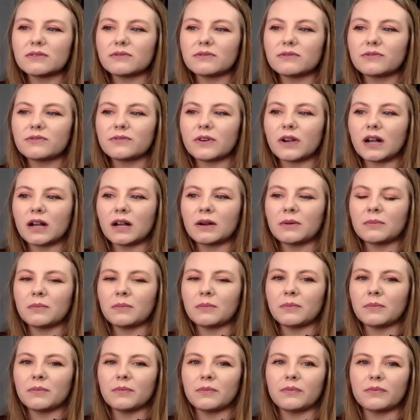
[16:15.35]

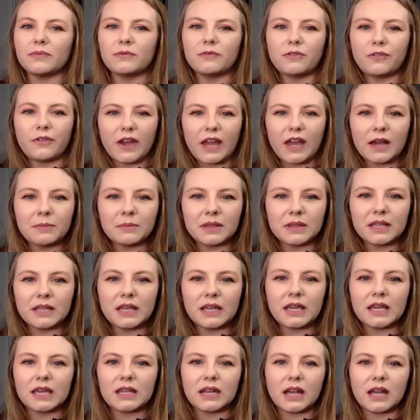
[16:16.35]
from
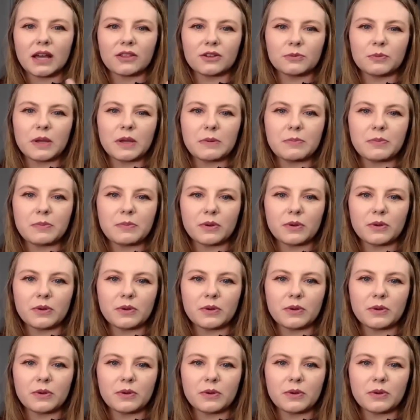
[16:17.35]
family and other people,